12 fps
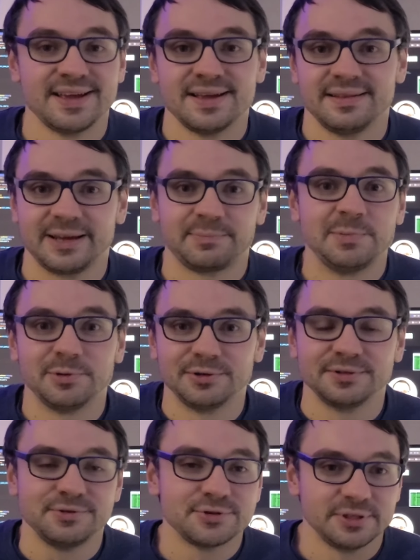Like people
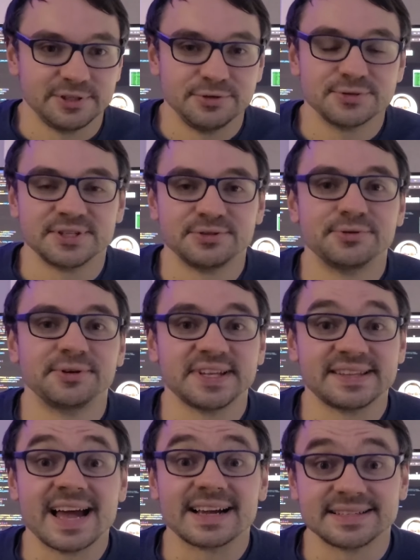usually use it during the
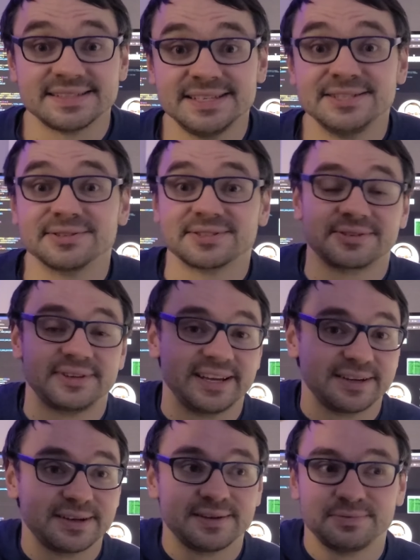tax season, so like
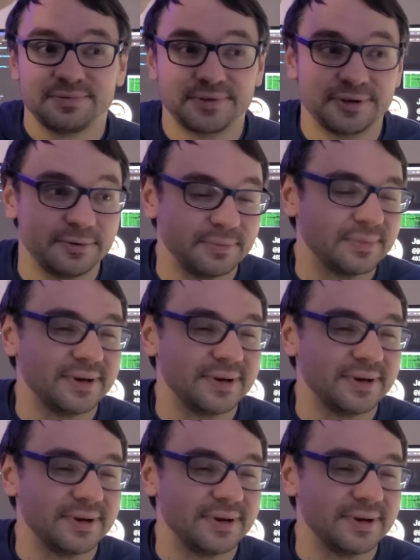from,